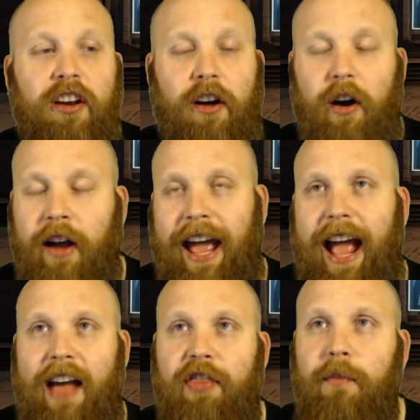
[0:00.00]
okay,
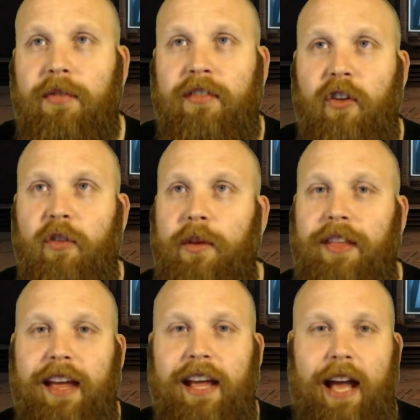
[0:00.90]
Anthem is dealing
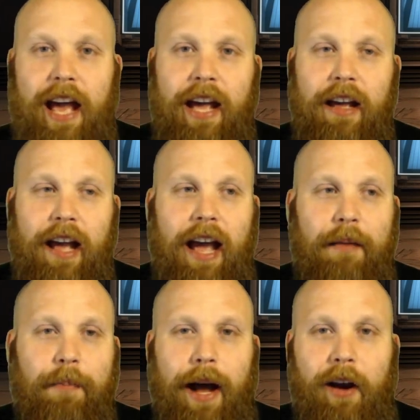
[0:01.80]
with E A
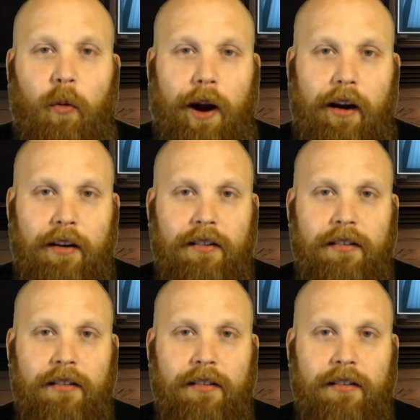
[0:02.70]
and BioWare.